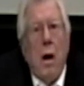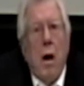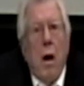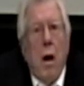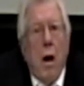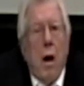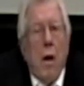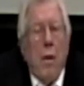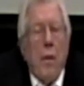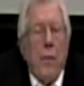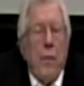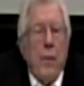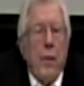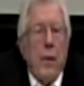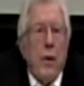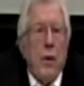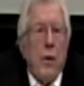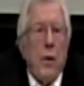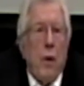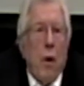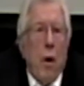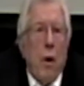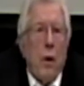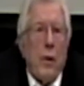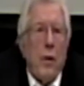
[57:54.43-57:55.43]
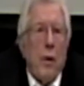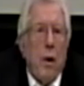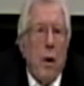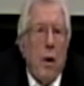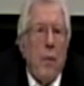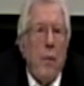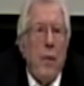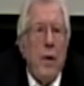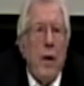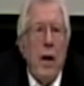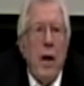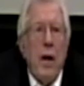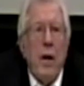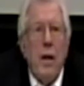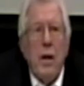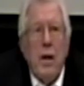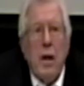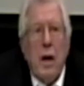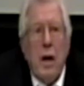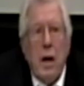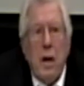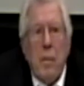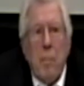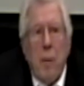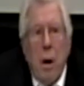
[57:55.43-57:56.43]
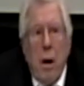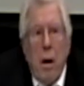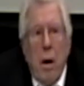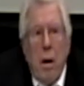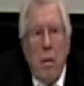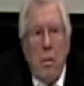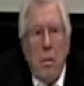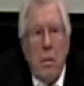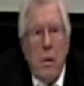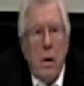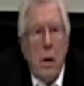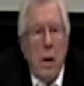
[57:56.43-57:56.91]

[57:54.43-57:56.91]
of the daughter of an innkeeper